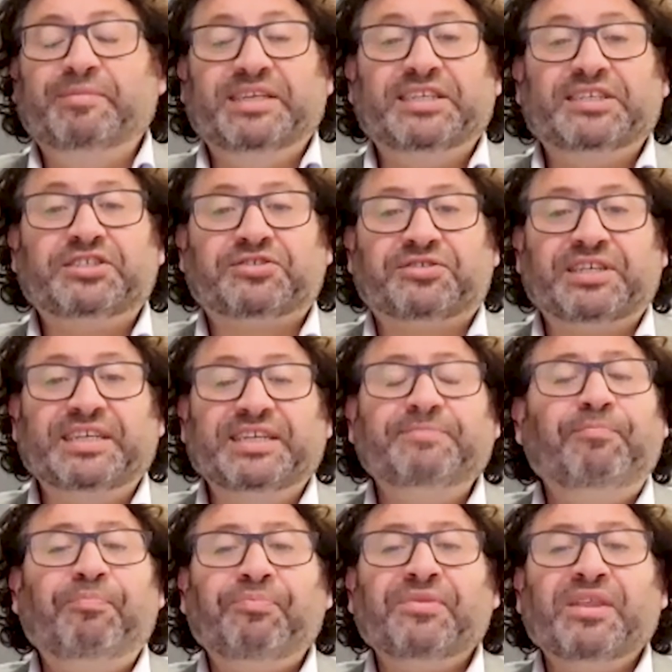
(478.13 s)
industry.
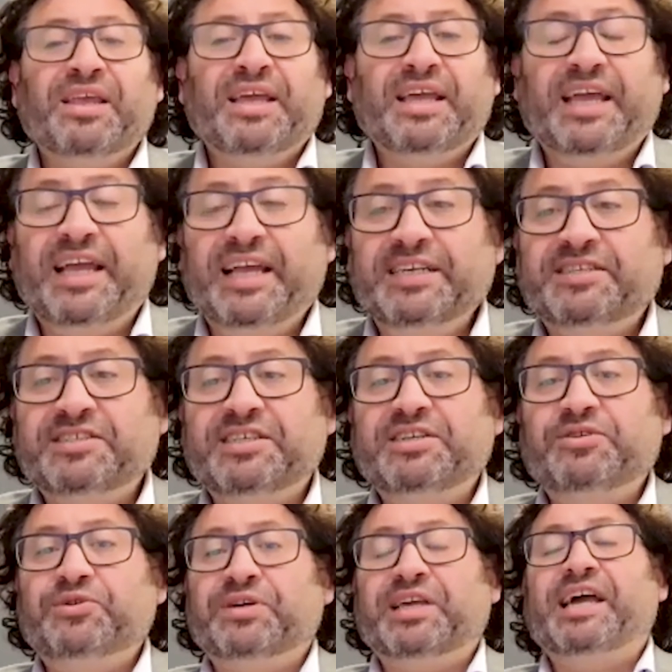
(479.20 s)
And
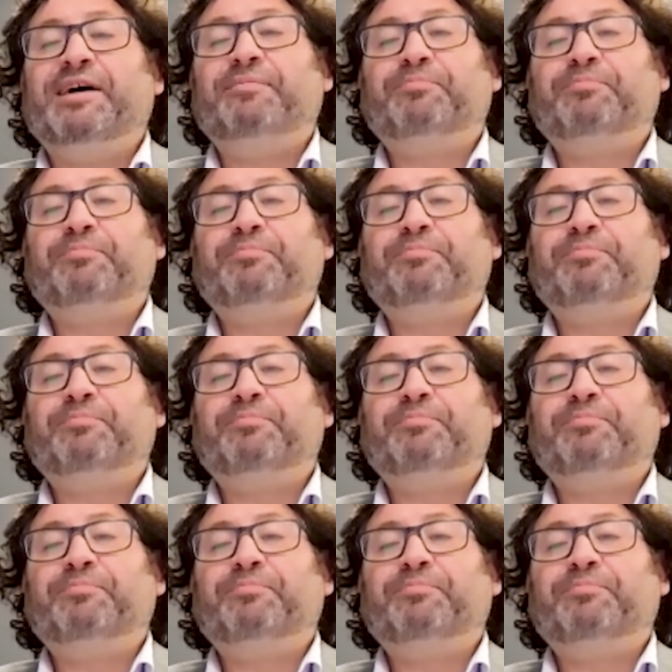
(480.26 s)
look, our